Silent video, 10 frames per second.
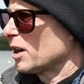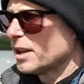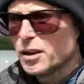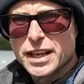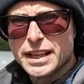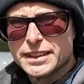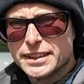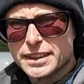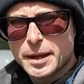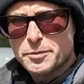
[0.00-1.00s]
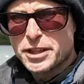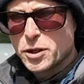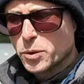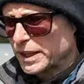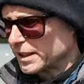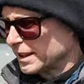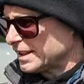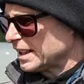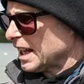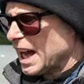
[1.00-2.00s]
locating the subject quickly,